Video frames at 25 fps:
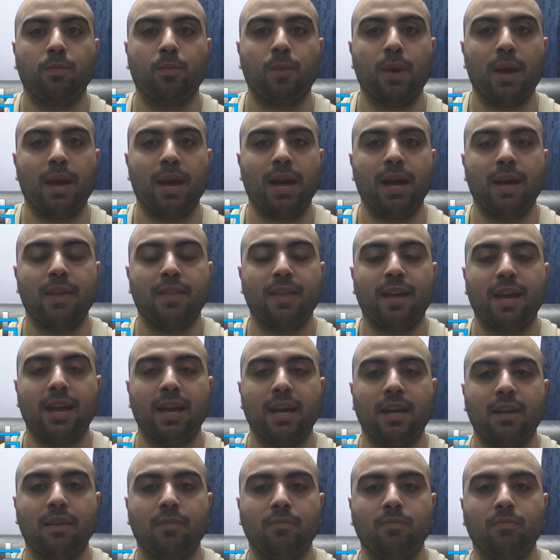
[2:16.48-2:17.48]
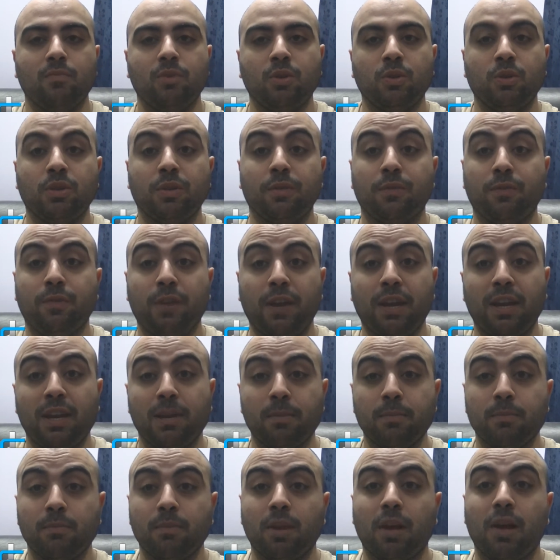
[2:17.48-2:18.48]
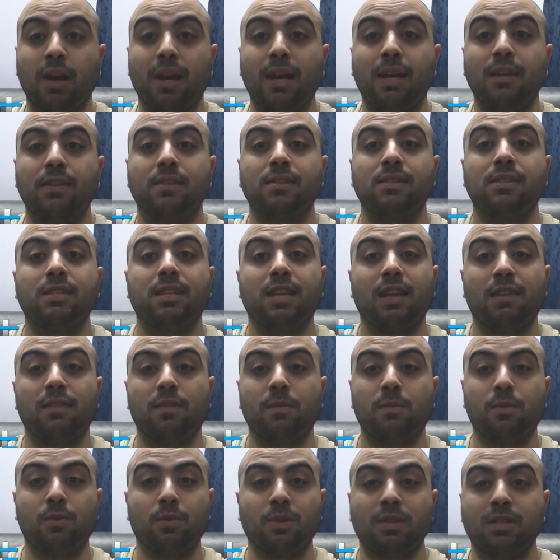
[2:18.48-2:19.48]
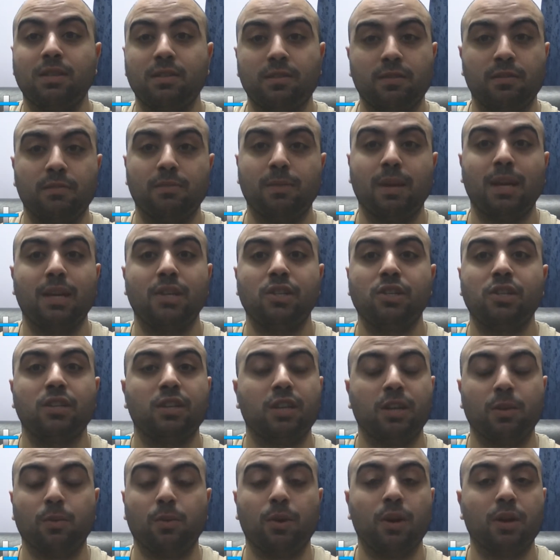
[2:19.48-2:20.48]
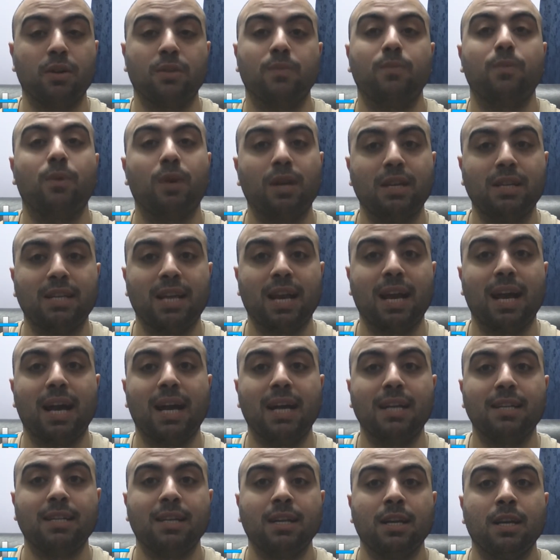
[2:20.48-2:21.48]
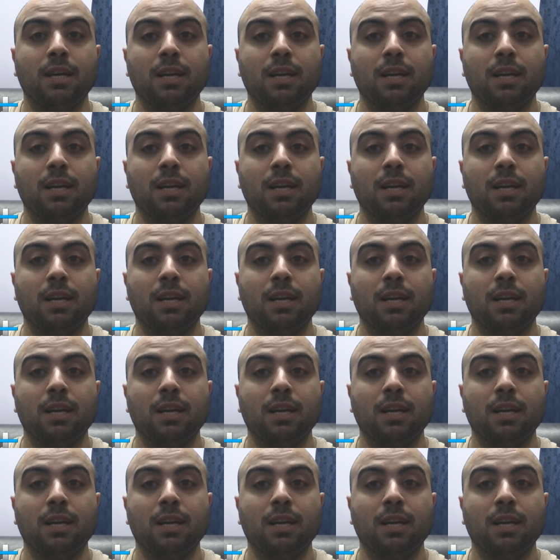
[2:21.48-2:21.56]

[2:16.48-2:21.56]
where they used to feed him lines, give him all this information, he worked with what he had,